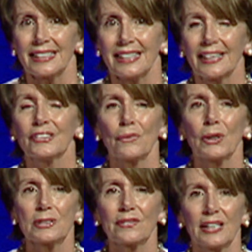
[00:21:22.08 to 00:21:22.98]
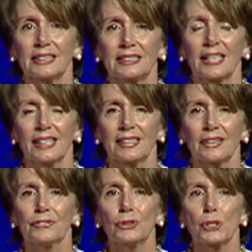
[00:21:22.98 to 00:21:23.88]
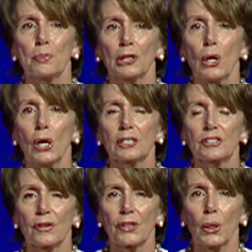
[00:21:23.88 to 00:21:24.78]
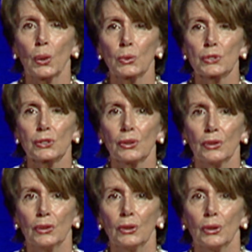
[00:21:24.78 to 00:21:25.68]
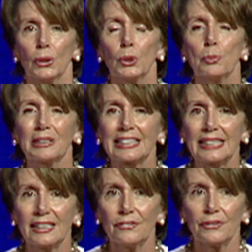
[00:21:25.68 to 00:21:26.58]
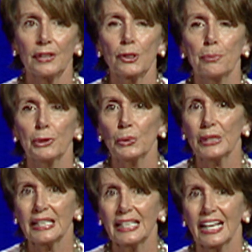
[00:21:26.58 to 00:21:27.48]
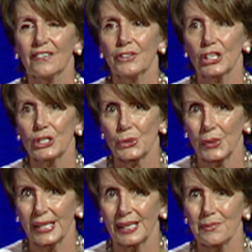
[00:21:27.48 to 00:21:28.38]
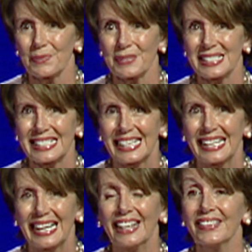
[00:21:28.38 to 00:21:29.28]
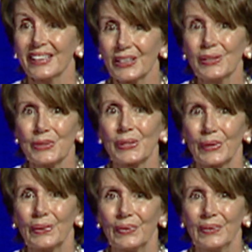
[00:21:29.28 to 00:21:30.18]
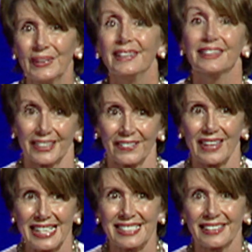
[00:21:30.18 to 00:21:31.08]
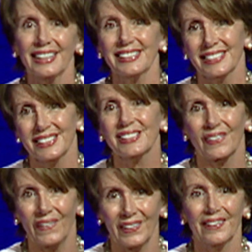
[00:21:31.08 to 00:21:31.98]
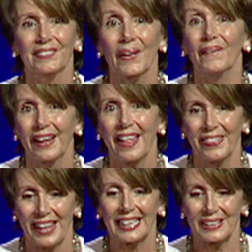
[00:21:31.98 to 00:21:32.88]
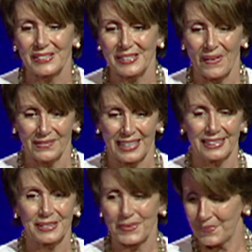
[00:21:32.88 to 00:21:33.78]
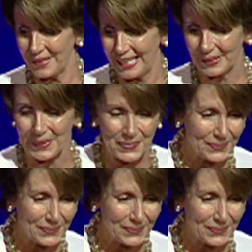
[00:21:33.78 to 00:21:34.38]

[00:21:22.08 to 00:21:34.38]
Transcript: Eleanor Roosevelt said, "The future belongs to those who believe in the beauty of their dreams." I think you do. Congratulations to all of you. And thank you so much. Thank you.